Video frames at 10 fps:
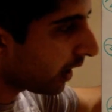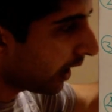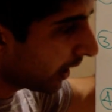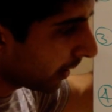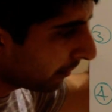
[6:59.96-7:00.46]

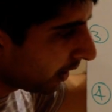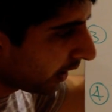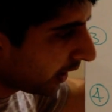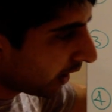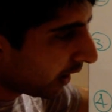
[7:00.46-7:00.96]
Um,
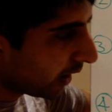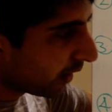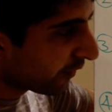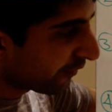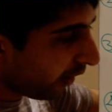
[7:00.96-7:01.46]

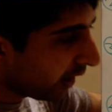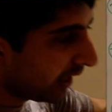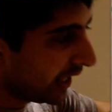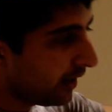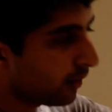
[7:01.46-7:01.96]

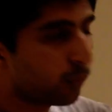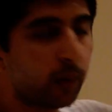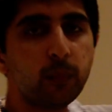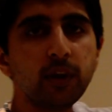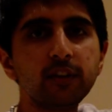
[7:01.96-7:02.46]
finally,
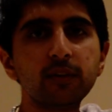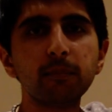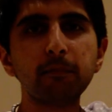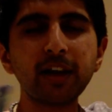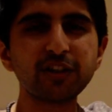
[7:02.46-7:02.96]
when
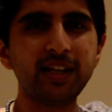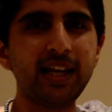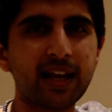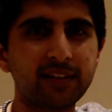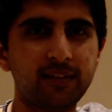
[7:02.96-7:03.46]
we measure
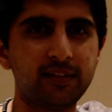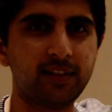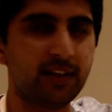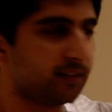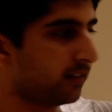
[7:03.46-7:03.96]

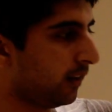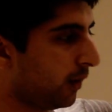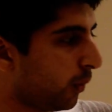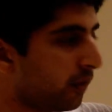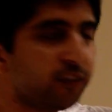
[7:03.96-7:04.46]
elasticities,
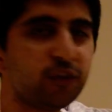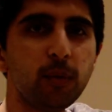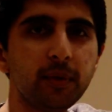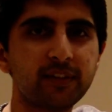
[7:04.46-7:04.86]
we're assuming